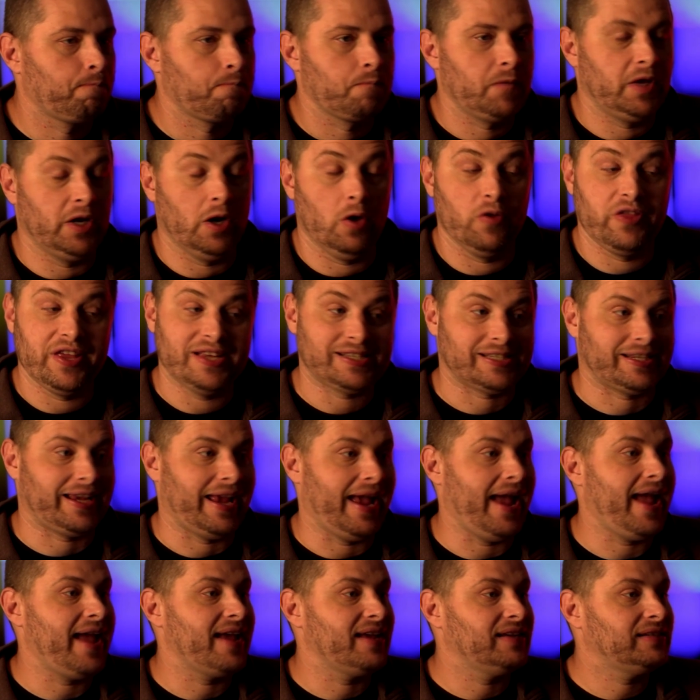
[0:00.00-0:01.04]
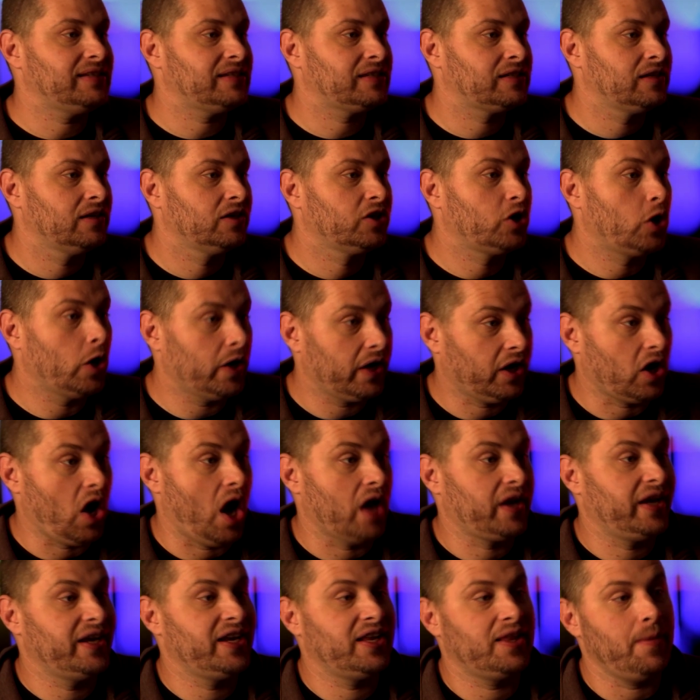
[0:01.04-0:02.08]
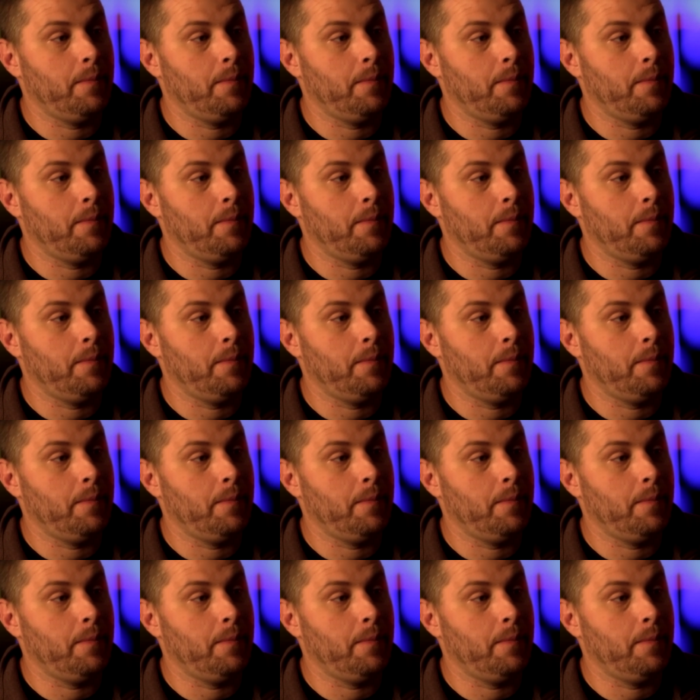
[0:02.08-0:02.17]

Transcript: you know, this case could have gone into the